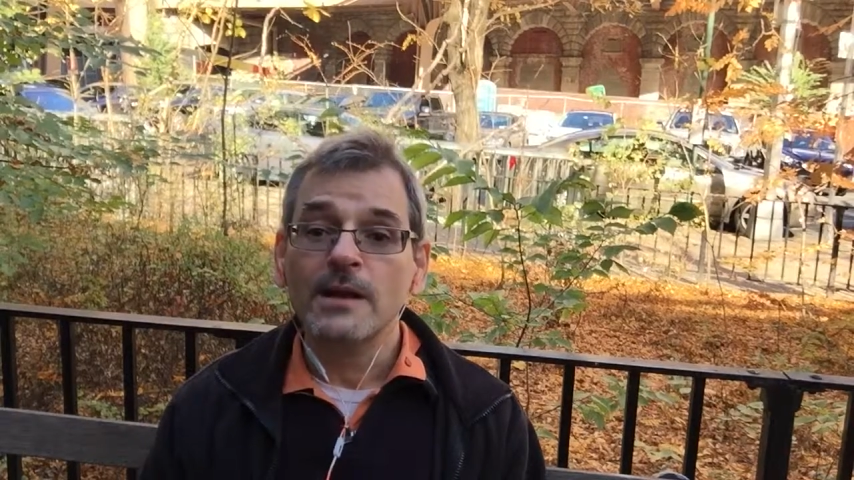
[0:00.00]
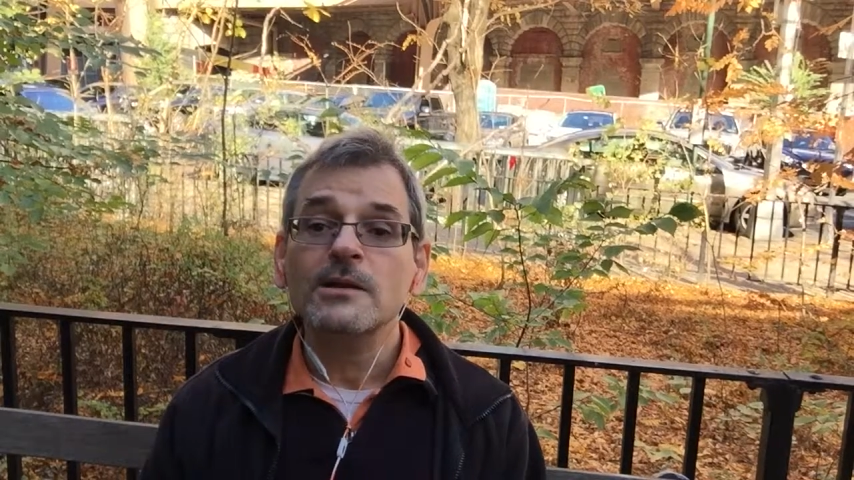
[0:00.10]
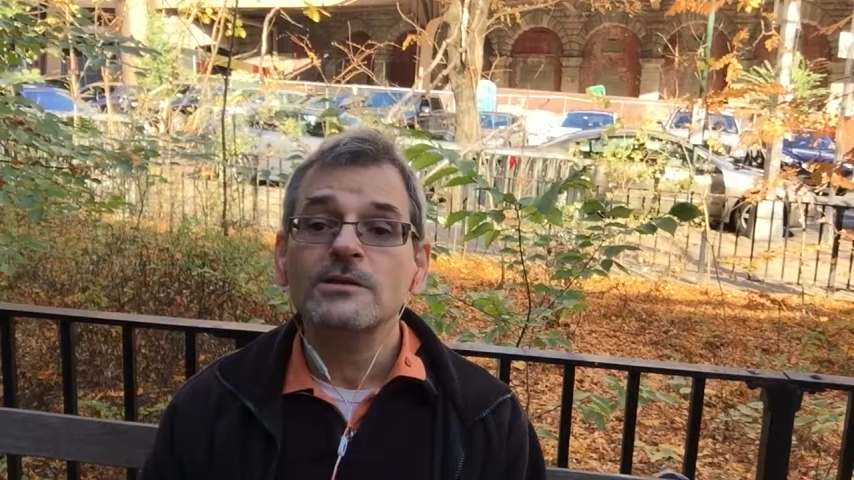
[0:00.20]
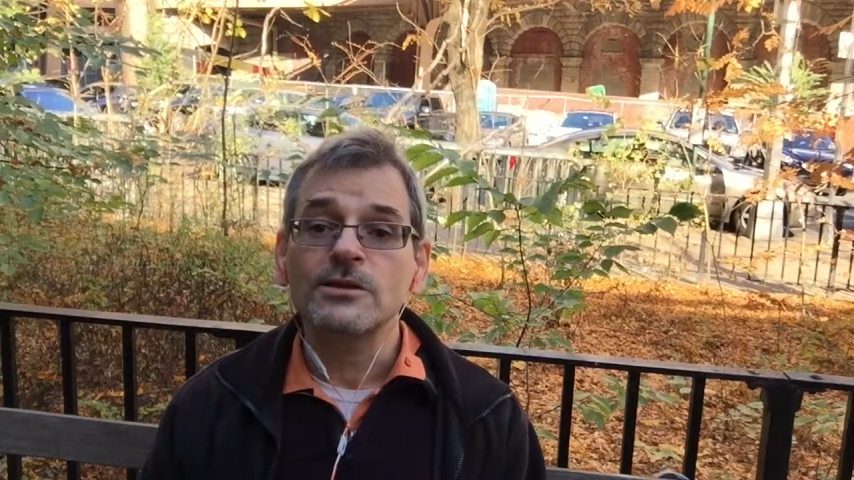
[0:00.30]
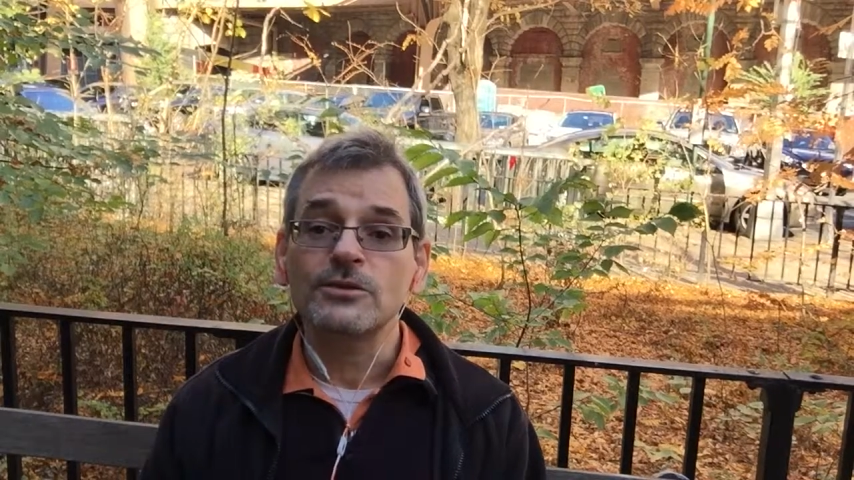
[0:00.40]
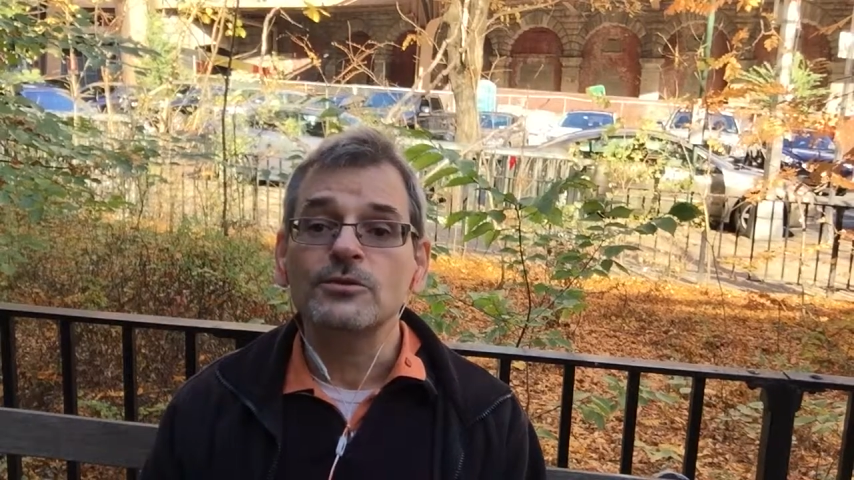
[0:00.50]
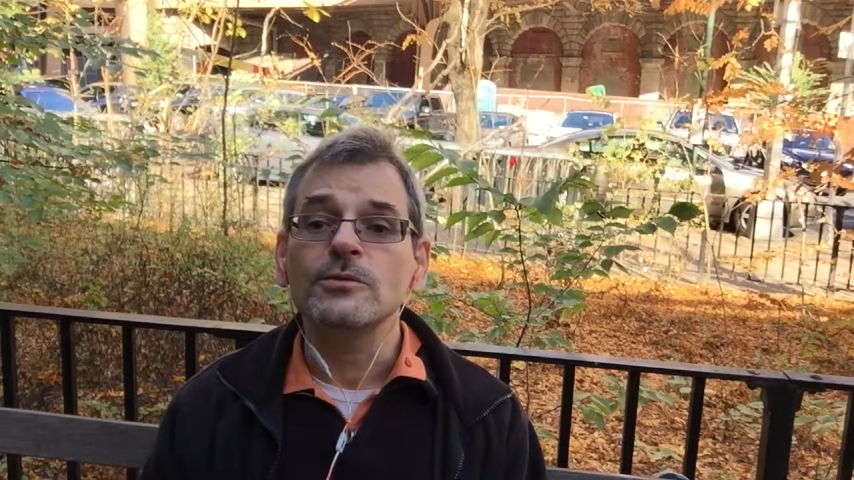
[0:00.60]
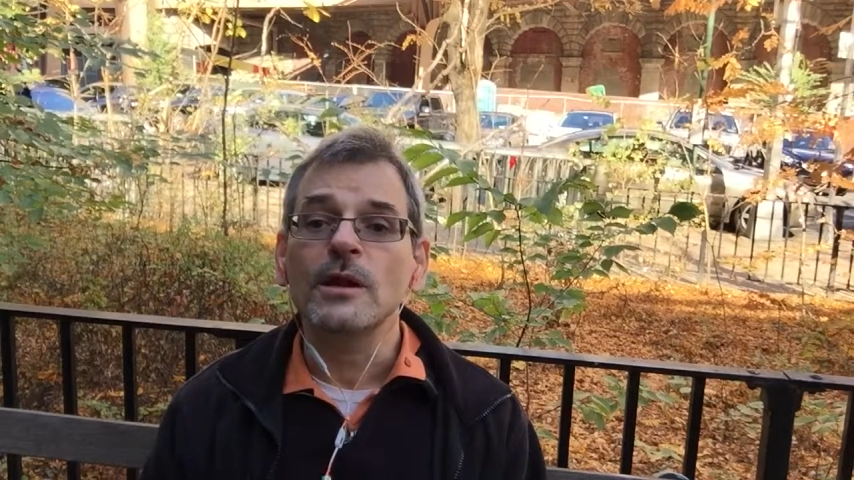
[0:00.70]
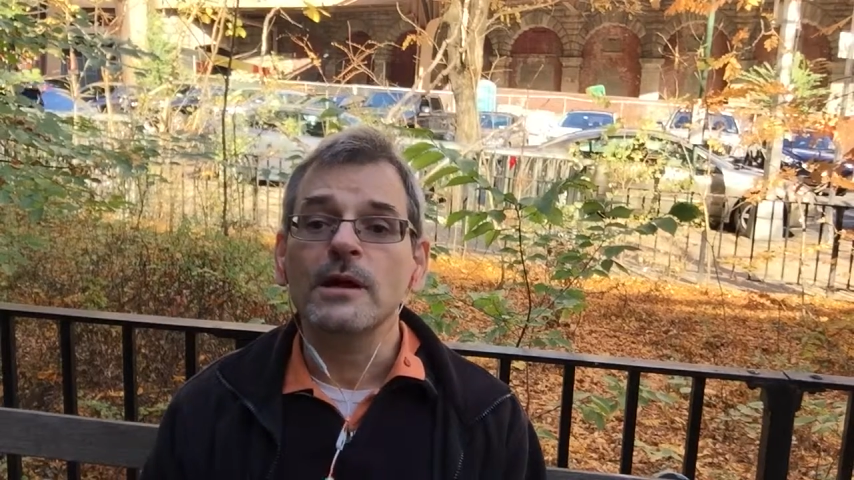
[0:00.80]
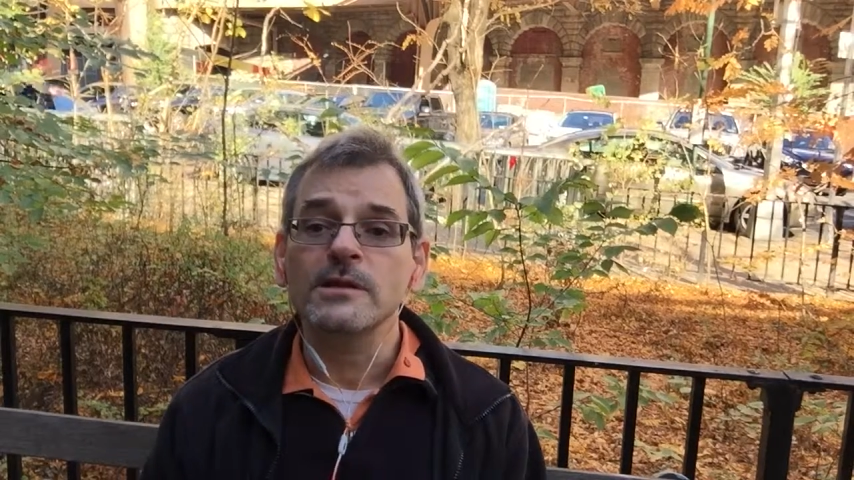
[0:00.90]
could teach you
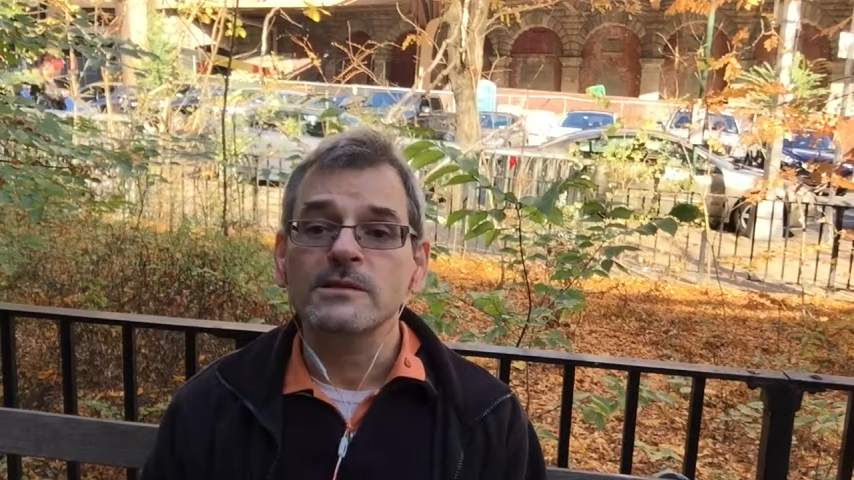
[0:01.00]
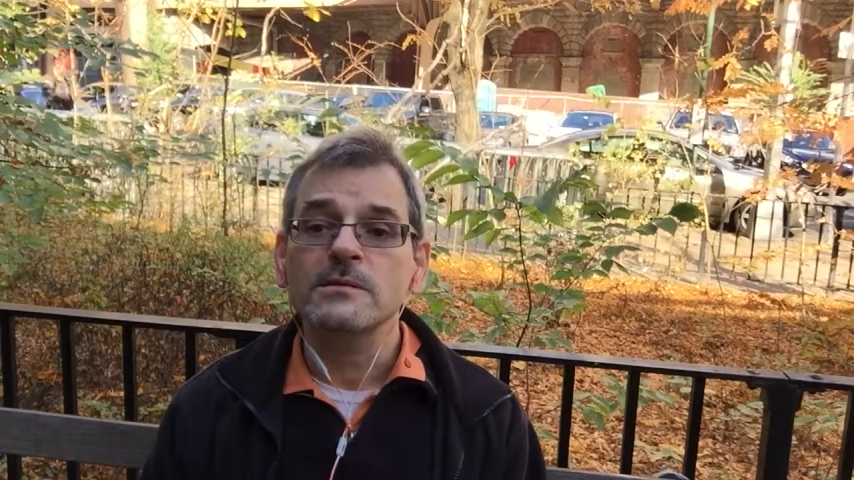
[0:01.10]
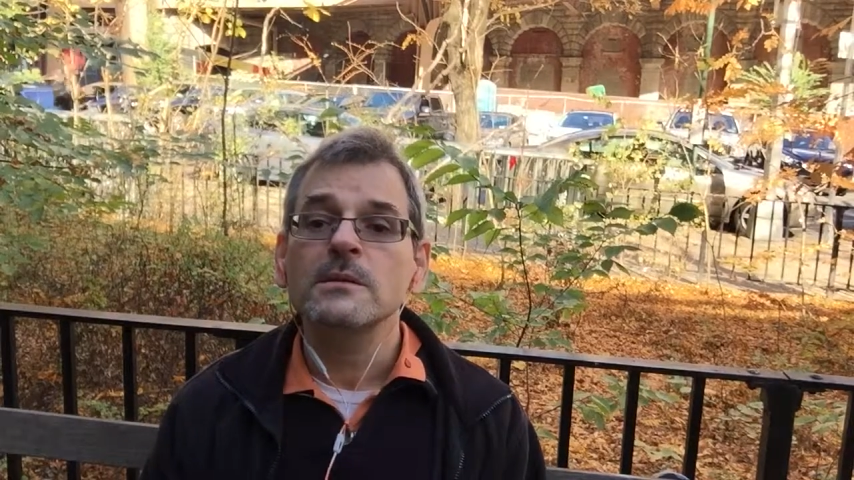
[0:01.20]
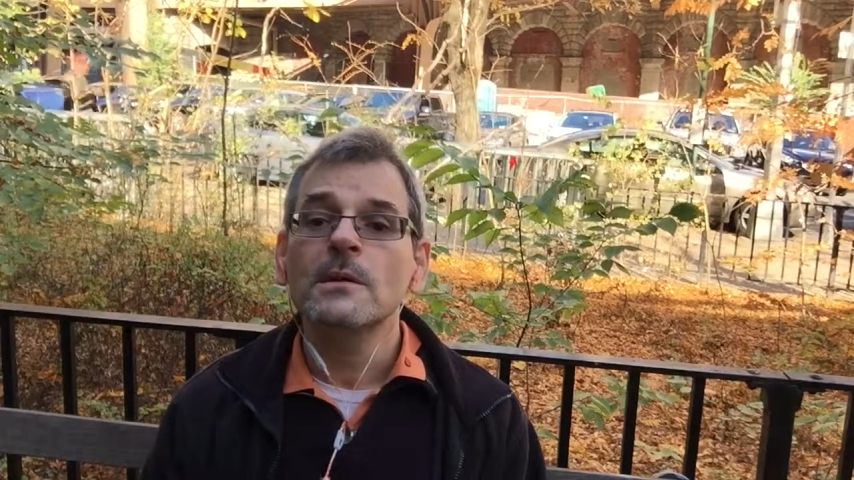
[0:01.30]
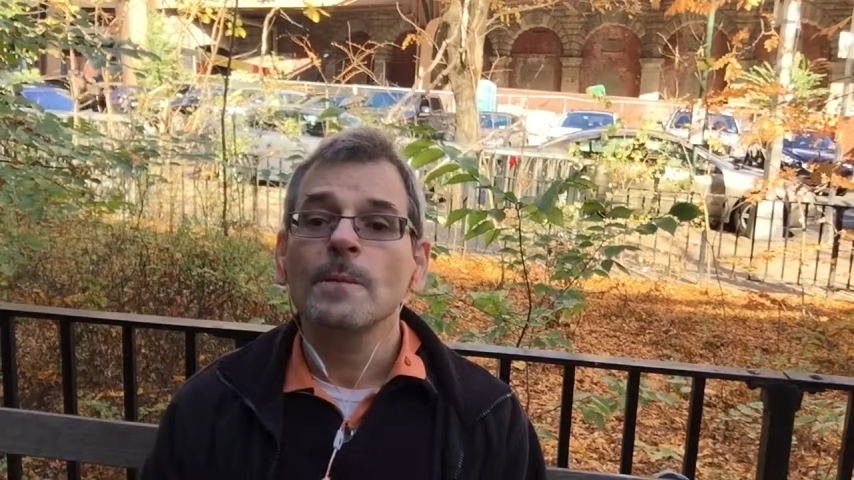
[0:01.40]
guys